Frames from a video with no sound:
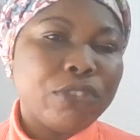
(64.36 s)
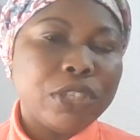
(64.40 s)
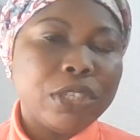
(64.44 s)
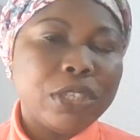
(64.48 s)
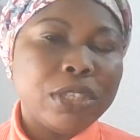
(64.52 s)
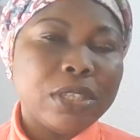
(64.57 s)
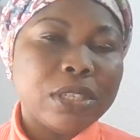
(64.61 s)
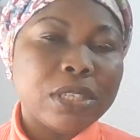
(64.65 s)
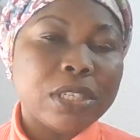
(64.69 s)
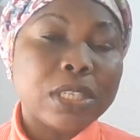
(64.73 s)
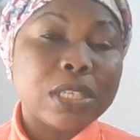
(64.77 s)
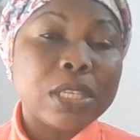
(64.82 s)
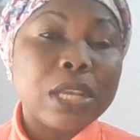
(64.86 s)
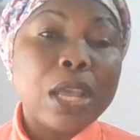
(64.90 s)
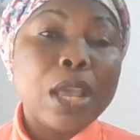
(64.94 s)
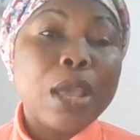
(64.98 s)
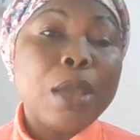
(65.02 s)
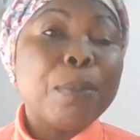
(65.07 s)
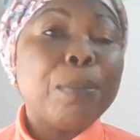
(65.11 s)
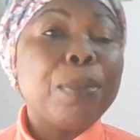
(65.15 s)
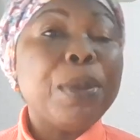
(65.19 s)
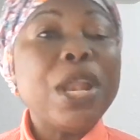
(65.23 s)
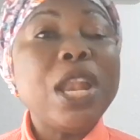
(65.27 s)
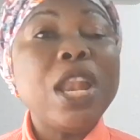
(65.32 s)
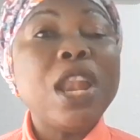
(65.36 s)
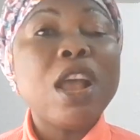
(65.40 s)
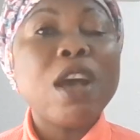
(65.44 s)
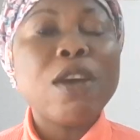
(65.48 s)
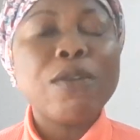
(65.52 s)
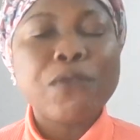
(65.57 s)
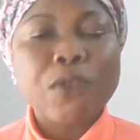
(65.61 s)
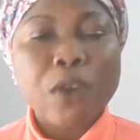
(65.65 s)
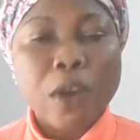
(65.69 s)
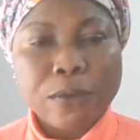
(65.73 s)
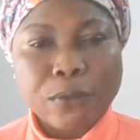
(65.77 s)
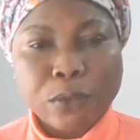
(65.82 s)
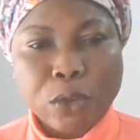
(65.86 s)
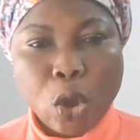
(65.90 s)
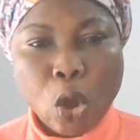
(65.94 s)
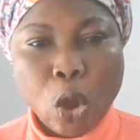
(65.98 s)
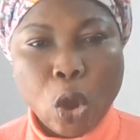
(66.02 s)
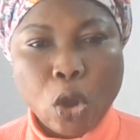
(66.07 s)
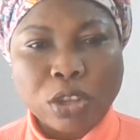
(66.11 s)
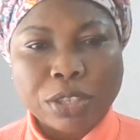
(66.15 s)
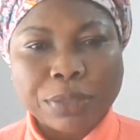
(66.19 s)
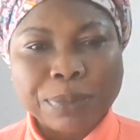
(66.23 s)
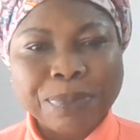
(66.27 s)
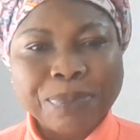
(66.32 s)
Jesus. Beloved of
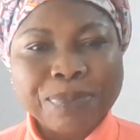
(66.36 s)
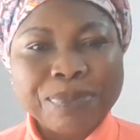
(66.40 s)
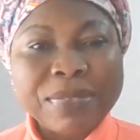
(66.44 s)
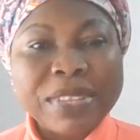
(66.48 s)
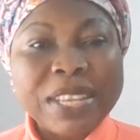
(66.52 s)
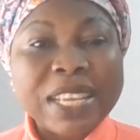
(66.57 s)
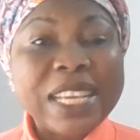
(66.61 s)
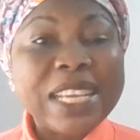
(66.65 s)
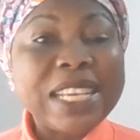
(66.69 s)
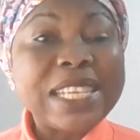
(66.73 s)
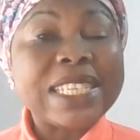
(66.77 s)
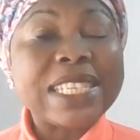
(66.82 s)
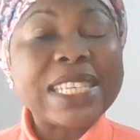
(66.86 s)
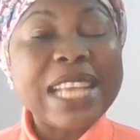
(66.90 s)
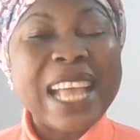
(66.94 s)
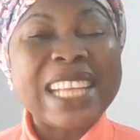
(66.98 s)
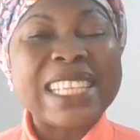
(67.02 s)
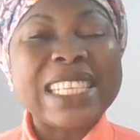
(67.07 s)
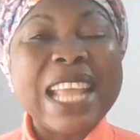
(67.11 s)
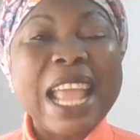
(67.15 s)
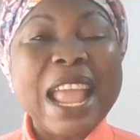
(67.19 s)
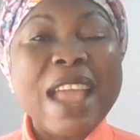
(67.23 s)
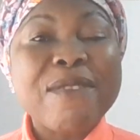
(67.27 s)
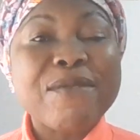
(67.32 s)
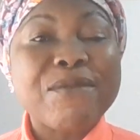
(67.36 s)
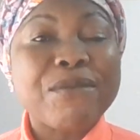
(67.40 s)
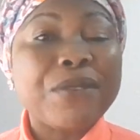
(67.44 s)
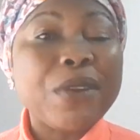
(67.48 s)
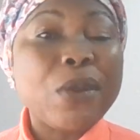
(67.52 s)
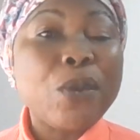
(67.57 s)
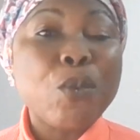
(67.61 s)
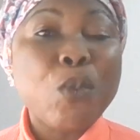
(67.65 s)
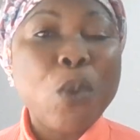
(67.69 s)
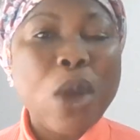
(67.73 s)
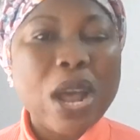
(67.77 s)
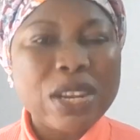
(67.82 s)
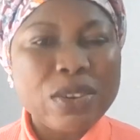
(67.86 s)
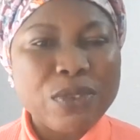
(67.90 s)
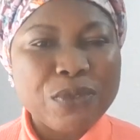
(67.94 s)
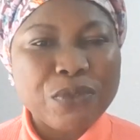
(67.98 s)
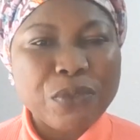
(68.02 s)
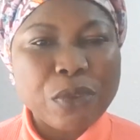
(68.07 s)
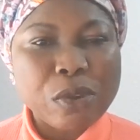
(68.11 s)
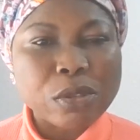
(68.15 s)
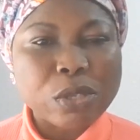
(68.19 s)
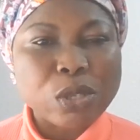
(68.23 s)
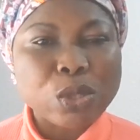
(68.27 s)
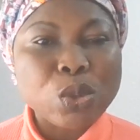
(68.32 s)
God, each and every one of
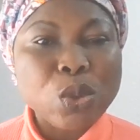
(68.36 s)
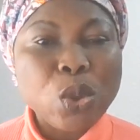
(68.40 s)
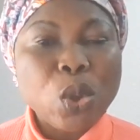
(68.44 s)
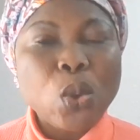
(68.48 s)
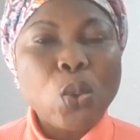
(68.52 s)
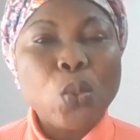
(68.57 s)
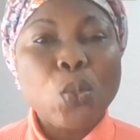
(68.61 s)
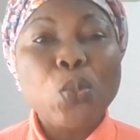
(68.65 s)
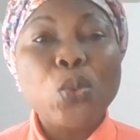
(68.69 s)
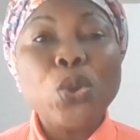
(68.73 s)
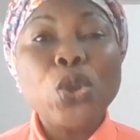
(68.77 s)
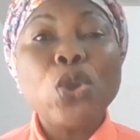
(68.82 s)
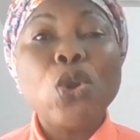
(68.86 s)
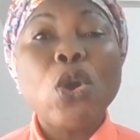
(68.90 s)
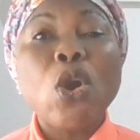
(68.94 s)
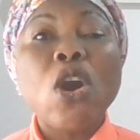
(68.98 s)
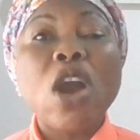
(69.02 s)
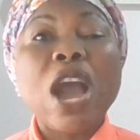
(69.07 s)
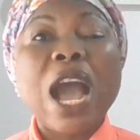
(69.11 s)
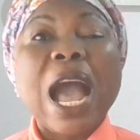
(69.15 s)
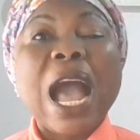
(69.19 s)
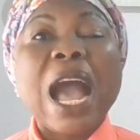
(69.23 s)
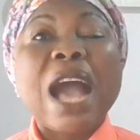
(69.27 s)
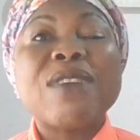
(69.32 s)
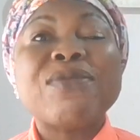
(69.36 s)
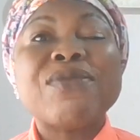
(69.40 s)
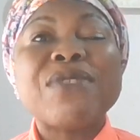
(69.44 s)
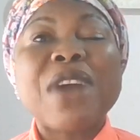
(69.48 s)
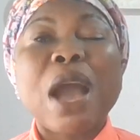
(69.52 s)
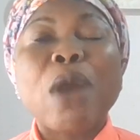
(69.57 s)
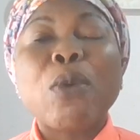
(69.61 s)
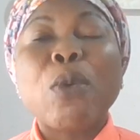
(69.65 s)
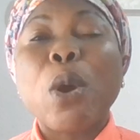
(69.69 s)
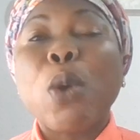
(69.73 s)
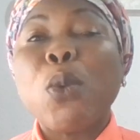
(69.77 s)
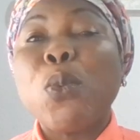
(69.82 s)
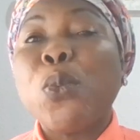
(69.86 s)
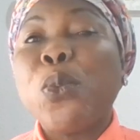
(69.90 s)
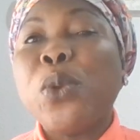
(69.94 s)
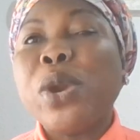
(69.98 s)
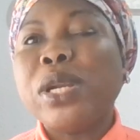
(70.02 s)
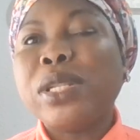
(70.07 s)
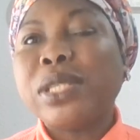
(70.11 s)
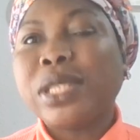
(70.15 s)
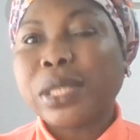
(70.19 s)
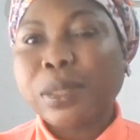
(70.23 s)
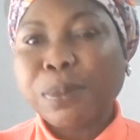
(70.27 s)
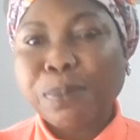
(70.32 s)
us, we all have our
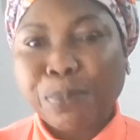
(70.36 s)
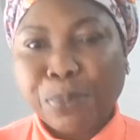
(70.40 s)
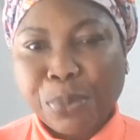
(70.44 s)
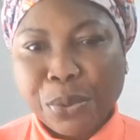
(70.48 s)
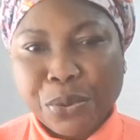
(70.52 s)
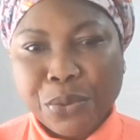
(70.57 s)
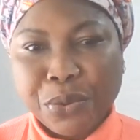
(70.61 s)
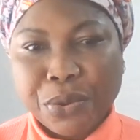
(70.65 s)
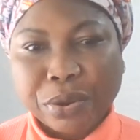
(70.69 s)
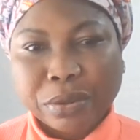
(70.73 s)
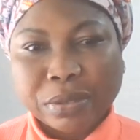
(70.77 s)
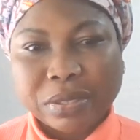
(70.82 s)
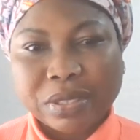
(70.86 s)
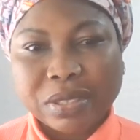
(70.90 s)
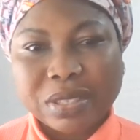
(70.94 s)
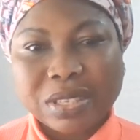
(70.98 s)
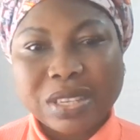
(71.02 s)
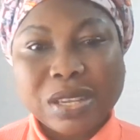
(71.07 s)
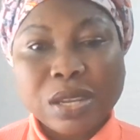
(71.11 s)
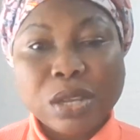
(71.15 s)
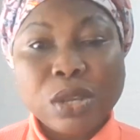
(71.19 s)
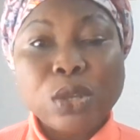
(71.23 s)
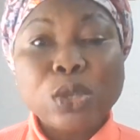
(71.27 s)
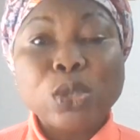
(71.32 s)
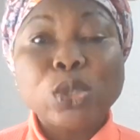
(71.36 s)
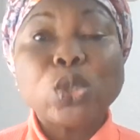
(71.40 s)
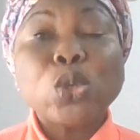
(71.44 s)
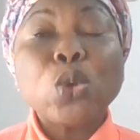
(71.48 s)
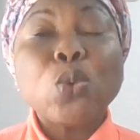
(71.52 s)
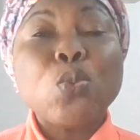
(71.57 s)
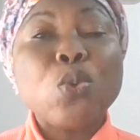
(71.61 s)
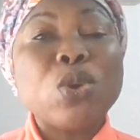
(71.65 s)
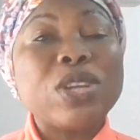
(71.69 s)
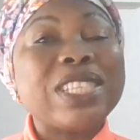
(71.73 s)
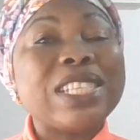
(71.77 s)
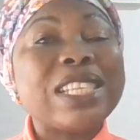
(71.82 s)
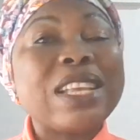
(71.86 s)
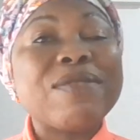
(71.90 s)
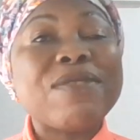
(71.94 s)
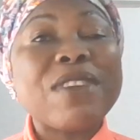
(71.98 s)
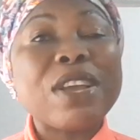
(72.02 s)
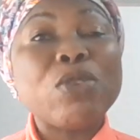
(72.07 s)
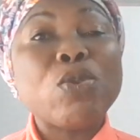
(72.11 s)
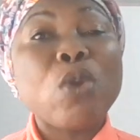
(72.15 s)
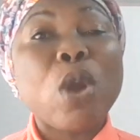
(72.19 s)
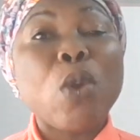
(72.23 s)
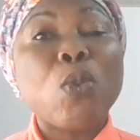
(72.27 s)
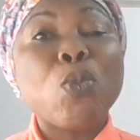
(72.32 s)
waiting period. So whatever
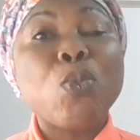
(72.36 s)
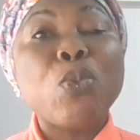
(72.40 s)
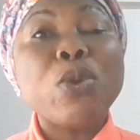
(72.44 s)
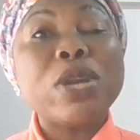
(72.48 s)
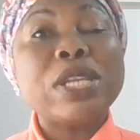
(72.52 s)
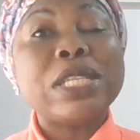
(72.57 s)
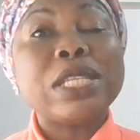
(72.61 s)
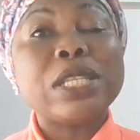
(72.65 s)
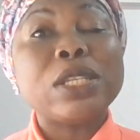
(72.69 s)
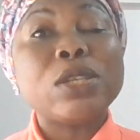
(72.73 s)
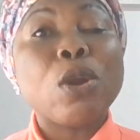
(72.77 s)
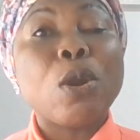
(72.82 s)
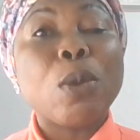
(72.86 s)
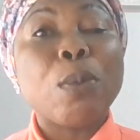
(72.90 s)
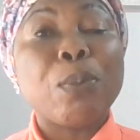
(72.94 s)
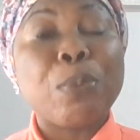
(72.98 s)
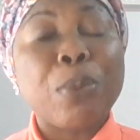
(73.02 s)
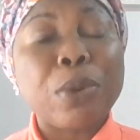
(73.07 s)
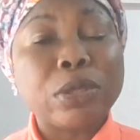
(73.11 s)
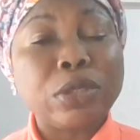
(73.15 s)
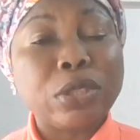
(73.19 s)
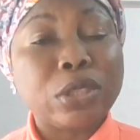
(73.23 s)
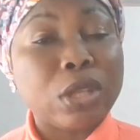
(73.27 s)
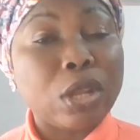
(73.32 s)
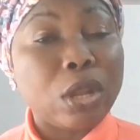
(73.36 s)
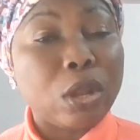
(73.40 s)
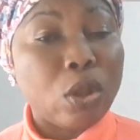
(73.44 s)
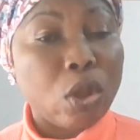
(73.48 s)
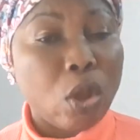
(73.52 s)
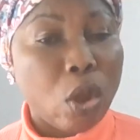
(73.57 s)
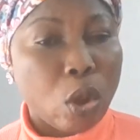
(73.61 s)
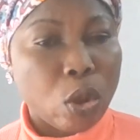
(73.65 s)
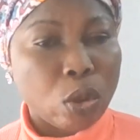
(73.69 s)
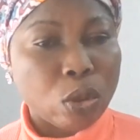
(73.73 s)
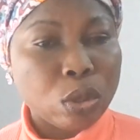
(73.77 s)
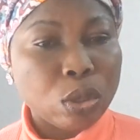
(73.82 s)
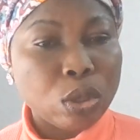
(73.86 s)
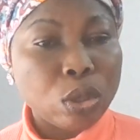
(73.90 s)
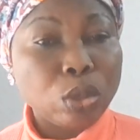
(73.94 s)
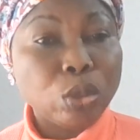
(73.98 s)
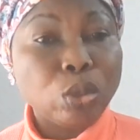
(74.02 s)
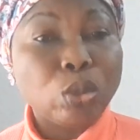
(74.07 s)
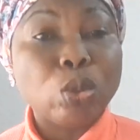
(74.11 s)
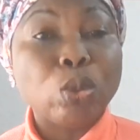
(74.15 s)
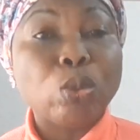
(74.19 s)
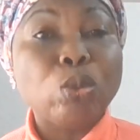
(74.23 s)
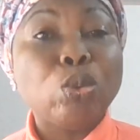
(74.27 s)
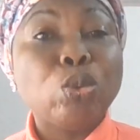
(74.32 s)
you are waiting upon the Lord
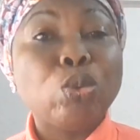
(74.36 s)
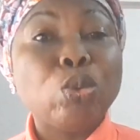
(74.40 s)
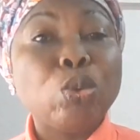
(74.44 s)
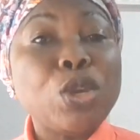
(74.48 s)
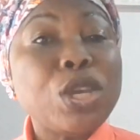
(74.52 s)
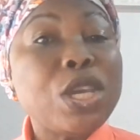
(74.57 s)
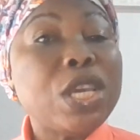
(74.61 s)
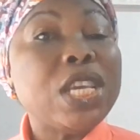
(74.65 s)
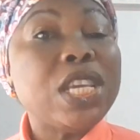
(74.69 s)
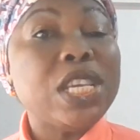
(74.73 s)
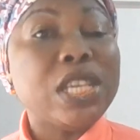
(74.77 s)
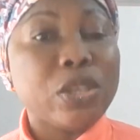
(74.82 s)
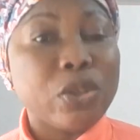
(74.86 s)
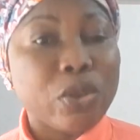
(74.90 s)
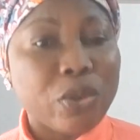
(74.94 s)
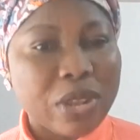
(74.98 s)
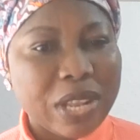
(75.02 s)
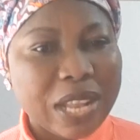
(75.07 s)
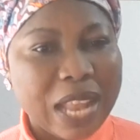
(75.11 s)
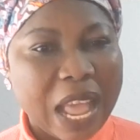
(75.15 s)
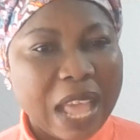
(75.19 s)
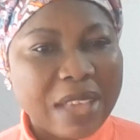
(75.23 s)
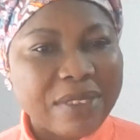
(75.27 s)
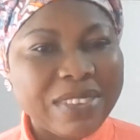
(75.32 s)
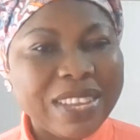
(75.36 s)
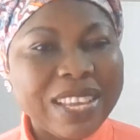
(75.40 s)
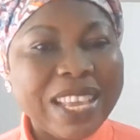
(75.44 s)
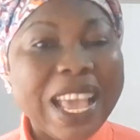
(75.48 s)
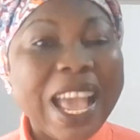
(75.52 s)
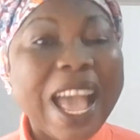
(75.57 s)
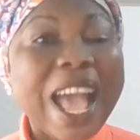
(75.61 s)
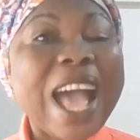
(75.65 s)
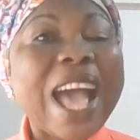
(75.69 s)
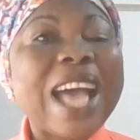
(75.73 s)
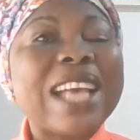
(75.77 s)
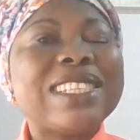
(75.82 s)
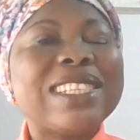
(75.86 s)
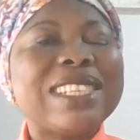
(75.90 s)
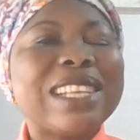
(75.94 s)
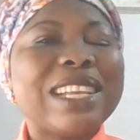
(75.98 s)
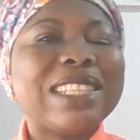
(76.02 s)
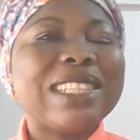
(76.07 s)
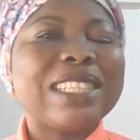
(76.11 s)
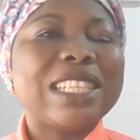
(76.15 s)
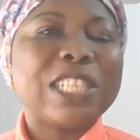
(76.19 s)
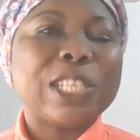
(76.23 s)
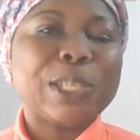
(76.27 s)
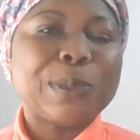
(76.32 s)
to do in your life has
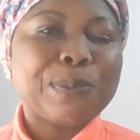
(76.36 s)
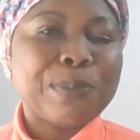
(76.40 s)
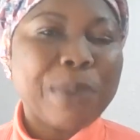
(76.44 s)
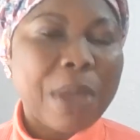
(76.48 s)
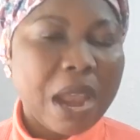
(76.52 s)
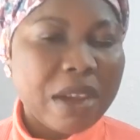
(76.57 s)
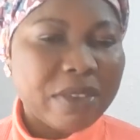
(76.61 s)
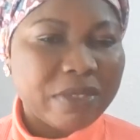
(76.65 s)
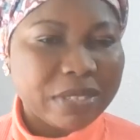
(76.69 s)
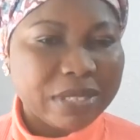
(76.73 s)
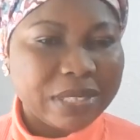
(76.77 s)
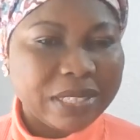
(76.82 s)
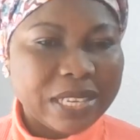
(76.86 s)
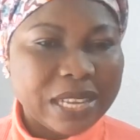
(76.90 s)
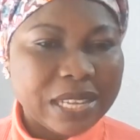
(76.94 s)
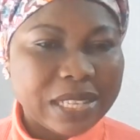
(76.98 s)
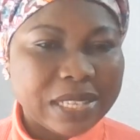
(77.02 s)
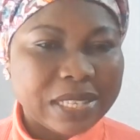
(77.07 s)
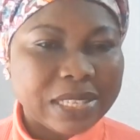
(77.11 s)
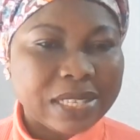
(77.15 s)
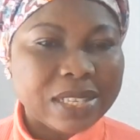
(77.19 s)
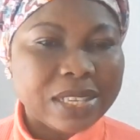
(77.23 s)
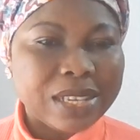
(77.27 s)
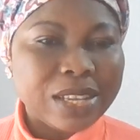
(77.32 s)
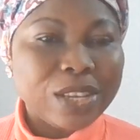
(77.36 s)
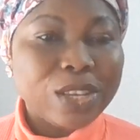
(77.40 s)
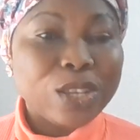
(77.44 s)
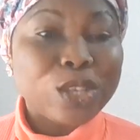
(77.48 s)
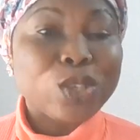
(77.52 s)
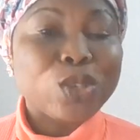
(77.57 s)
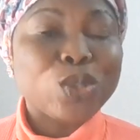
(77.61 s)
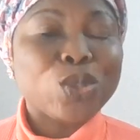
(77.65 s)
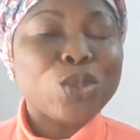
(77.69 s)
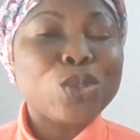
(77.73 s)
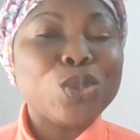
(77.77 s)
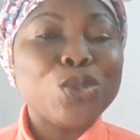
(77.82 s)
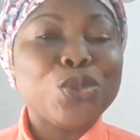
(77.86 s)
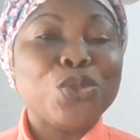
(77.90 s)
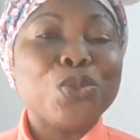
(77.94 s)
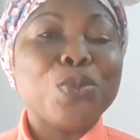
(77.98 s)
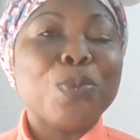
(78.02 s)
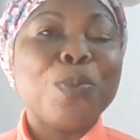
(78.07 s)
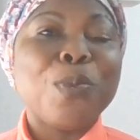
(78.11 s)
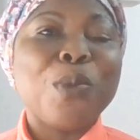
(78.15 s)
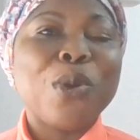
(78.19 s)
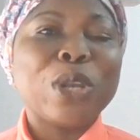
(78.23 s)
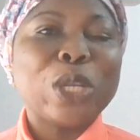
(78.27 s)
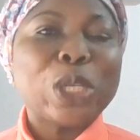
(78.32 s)
an expiring date. So you
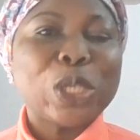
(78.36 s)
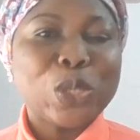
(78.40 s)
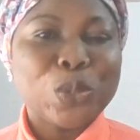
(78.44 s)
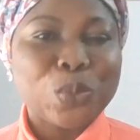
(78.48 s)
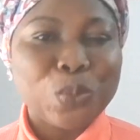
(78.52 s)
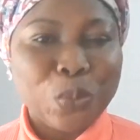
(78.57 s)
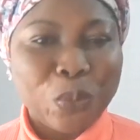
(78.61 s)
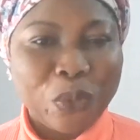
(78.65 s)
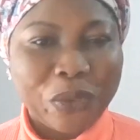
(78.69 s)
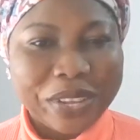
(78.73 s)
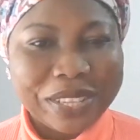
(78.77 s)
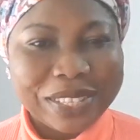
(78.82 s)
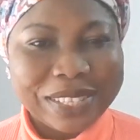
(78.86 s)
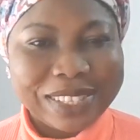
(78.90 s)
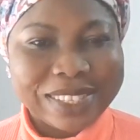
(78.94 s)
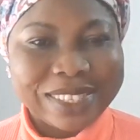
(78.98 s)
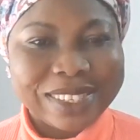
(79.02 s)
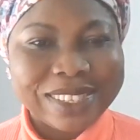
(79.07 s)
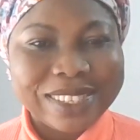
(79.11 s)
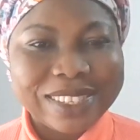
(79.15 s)
must wait.